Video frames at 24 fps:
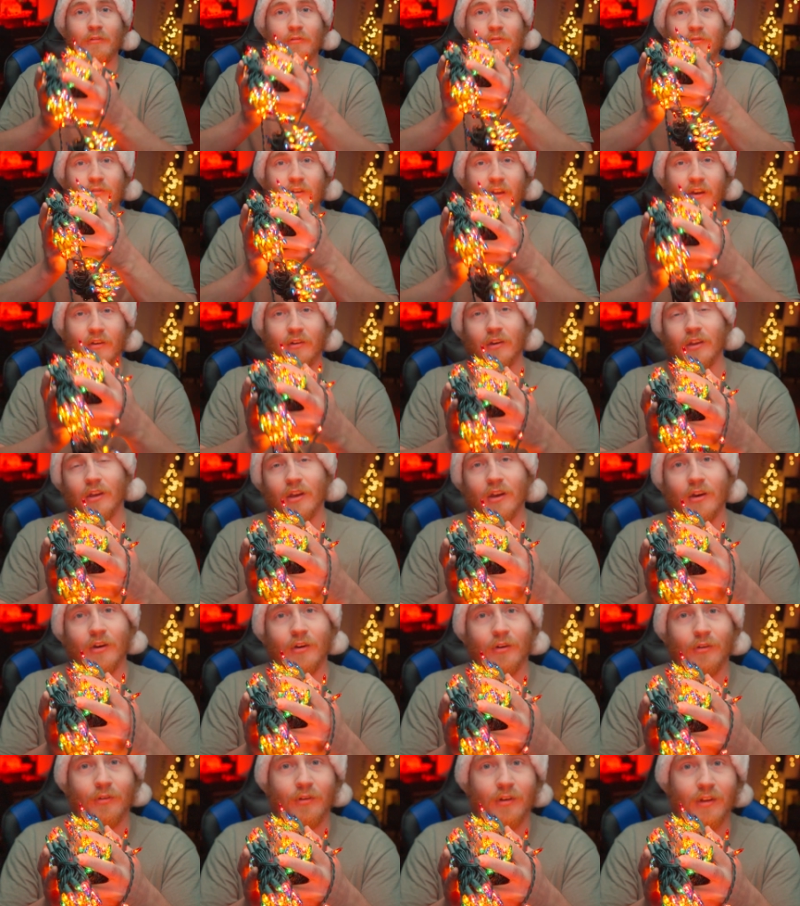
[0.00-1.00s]
very
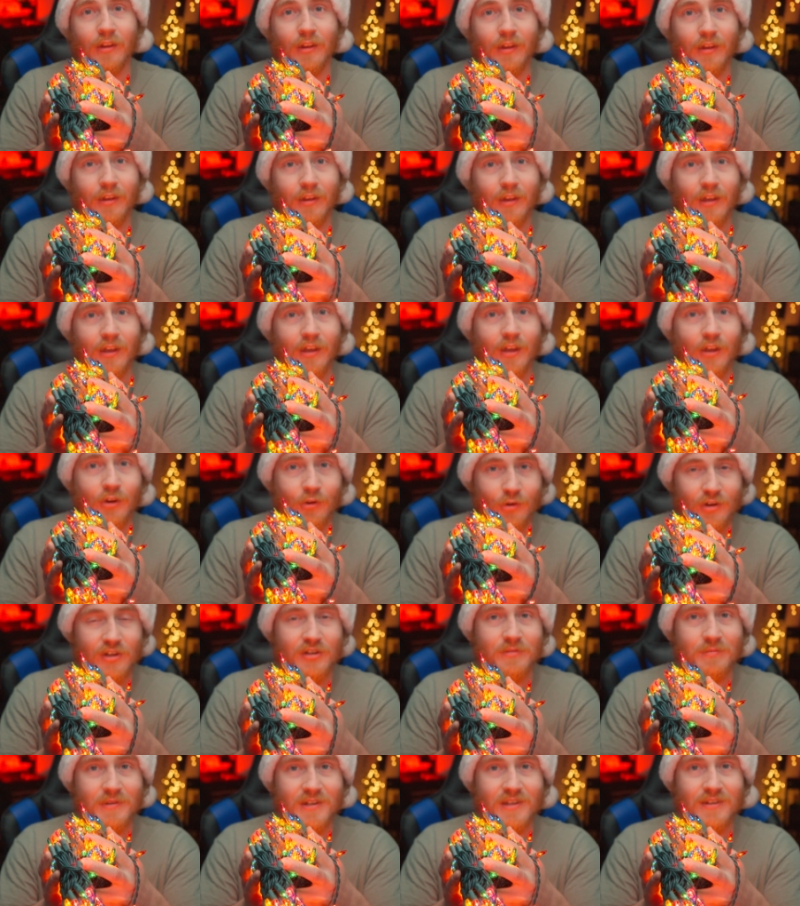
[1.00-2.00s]
own
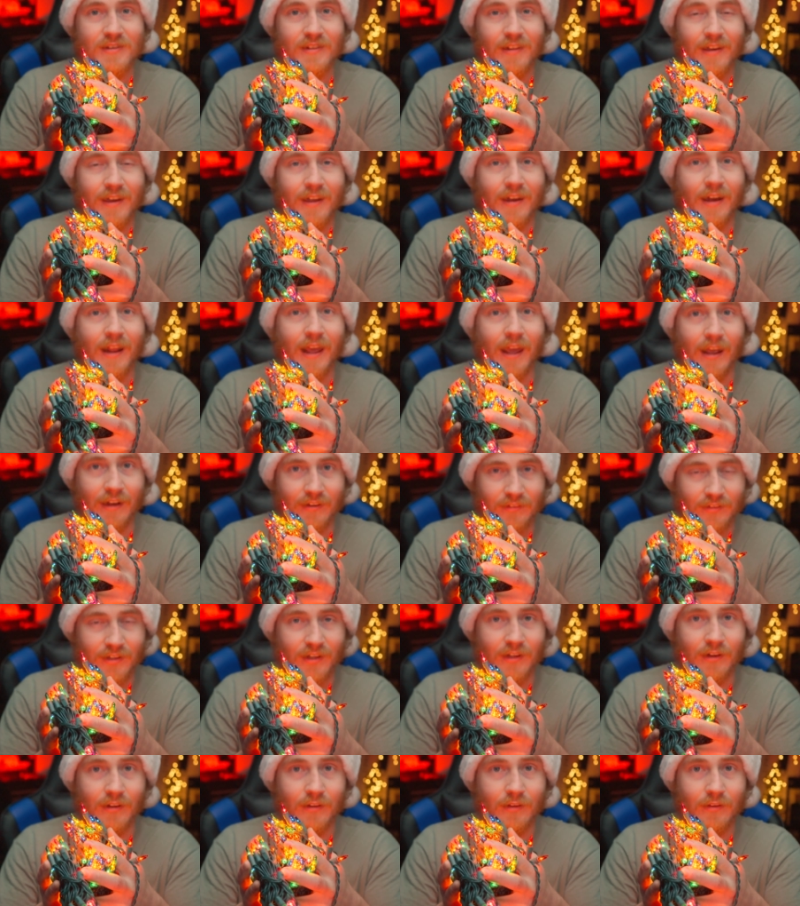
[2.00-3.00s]
Christmas light
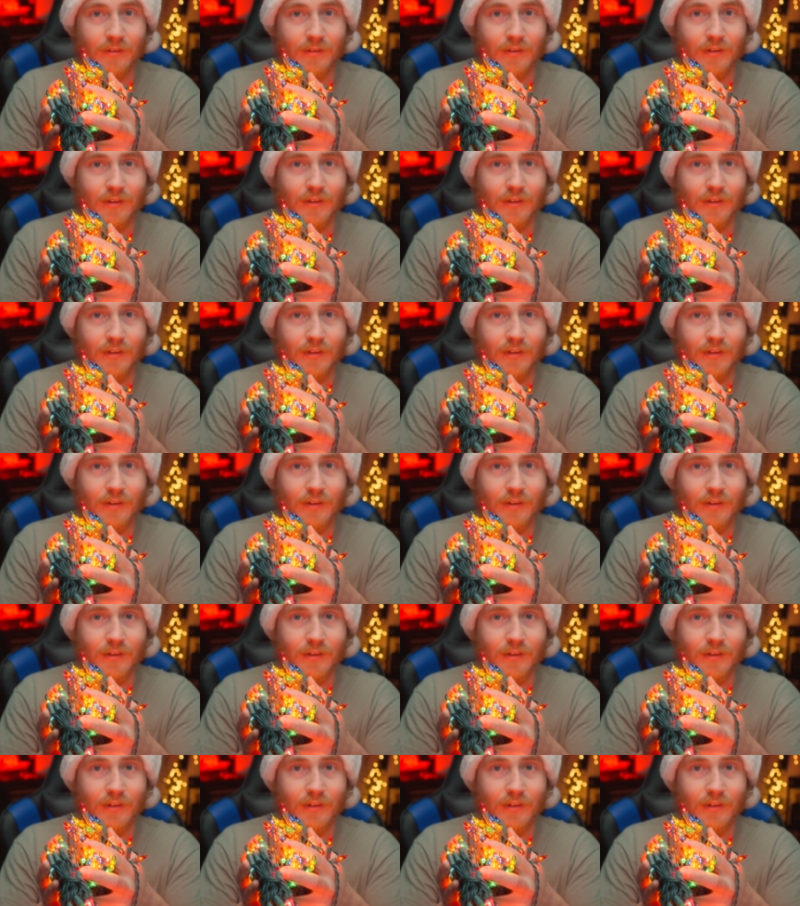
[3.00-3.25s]
antenna.